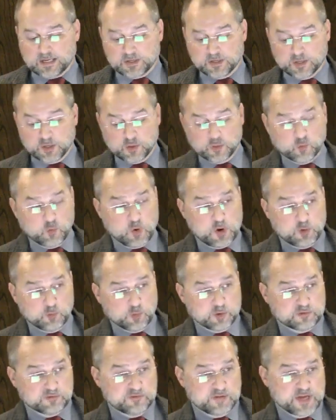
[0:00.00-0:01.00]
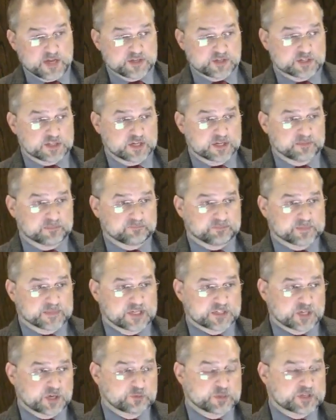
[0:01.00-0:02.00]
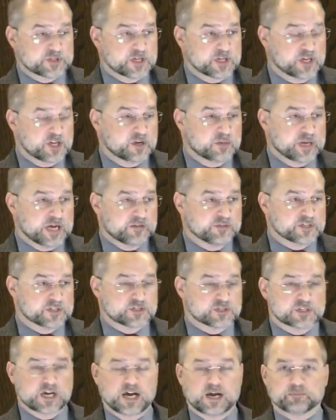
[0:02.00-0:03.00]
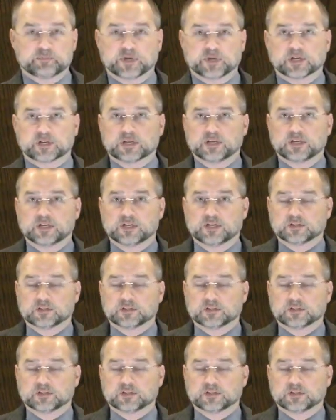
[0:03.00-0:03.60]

You know, what we're facing, as I was thinking about this topic,